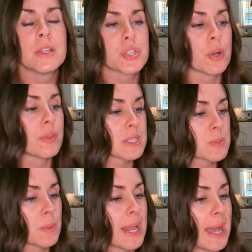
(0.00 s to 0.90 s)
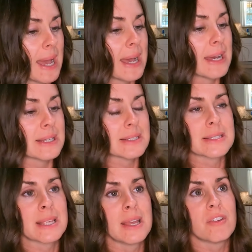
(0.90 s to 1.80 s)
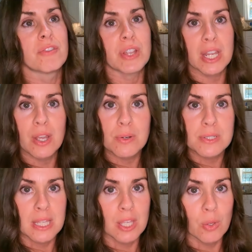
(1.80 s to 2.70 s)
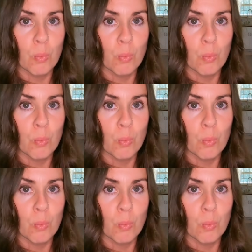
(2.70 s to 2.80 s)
So this one has videos that you